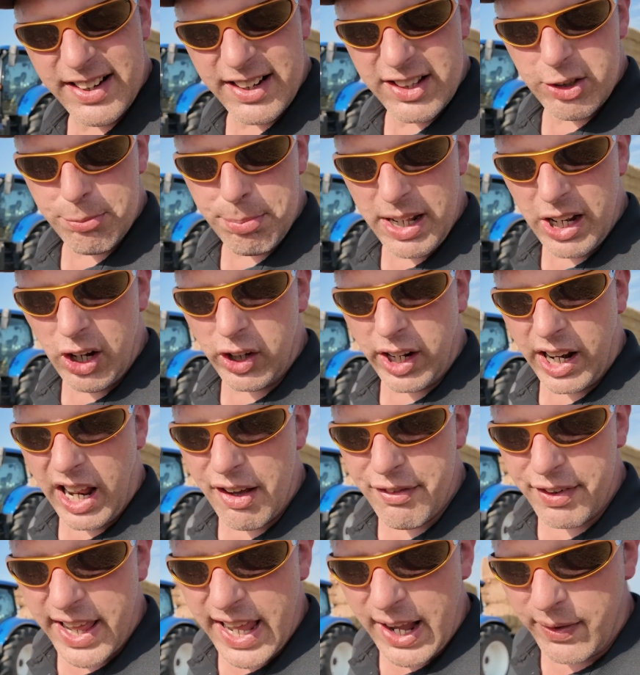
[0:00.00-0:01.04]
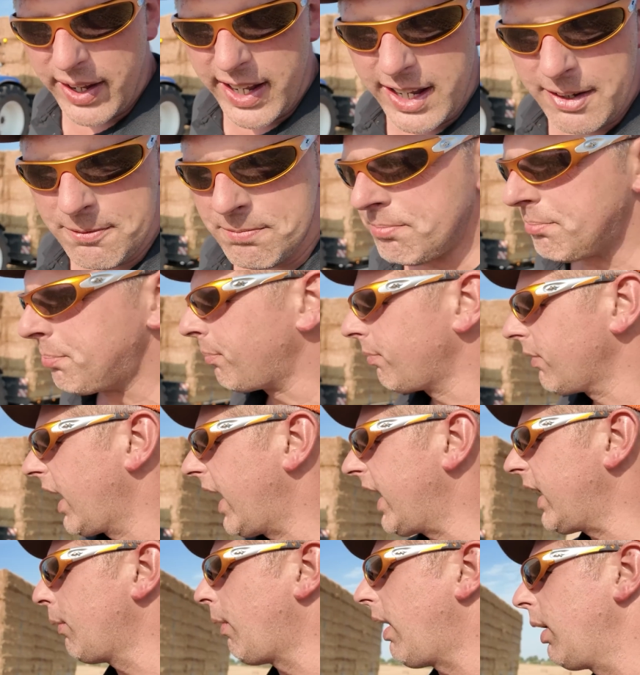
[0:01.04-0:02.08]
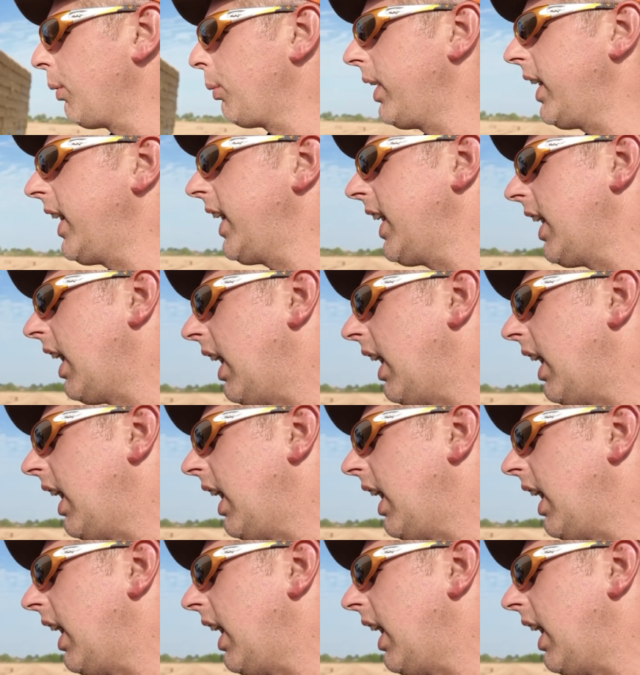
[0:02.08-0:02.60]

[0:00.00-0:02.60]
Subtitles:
It's a bit like an oven out here. Anyway, we